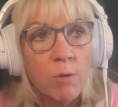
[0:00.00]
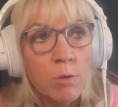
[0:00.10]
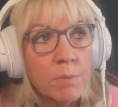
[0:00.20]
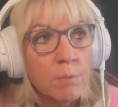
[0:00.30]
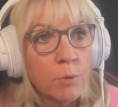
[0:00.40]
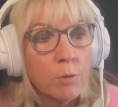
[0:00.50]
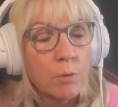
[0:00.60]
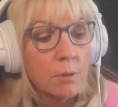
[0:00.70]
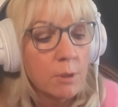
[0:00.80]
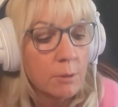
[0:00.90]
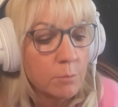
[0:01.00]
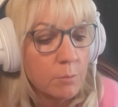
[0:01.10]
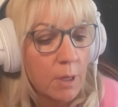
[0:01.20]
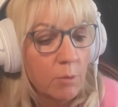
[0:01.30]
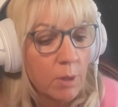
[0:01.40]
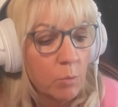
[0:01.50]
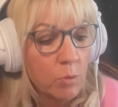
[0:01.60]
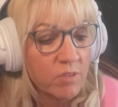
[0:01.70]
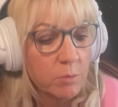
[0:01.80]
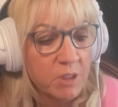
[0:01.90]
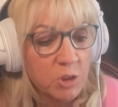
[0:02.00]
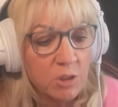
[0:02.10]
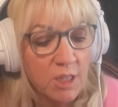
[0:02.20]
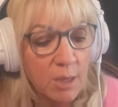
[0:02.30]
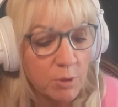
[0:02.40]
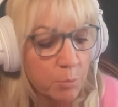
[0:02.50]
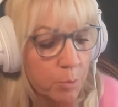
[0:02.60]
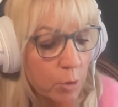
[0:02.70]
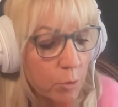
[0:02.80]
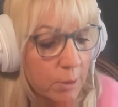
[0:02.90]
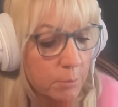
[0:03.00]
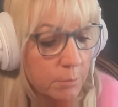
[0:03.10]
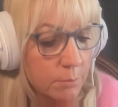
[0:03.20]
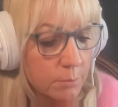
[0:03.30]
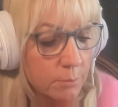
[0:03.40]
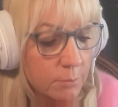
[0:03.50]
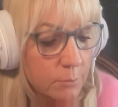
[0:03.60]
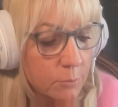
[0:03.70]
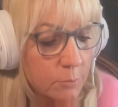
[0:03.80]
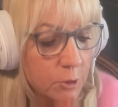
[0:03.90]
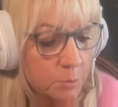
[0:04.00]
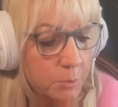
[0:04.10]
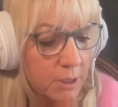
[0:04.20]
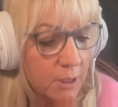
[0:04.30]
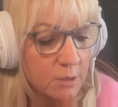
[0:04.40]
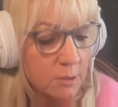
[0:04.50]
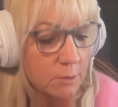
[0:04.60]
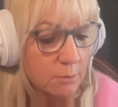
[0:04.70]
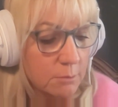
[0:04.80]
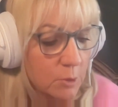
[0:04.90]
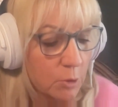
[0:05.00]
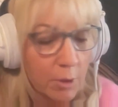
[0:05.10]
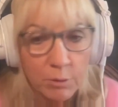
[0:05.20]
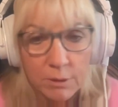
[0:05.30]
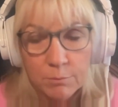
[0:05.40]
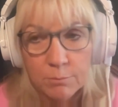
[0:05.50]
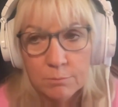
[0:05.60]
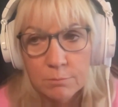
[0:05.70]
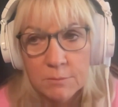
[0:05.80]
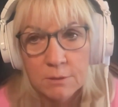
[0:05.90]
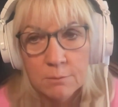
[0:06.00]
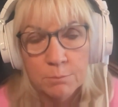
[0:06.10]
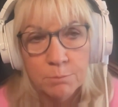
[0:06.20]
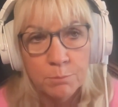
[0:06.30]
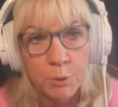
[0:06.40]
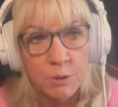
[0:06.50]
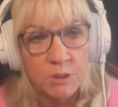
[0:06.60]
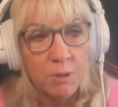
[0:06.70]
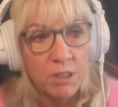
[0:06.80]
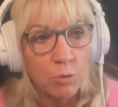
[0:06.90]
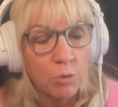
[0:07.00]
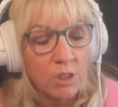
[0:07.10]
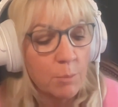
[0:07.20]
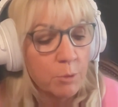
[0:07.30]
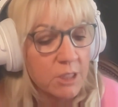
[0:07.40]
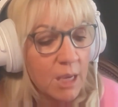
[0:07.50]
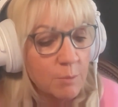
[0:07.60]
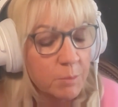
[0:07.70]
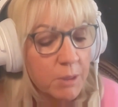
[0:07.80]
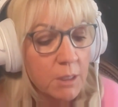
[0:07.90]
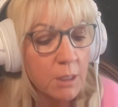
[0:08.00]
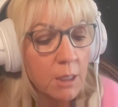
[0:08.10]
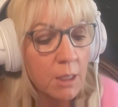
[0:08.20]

I remember, I won't even mention the name of the program just because, I only put somebody through it a couple of times, but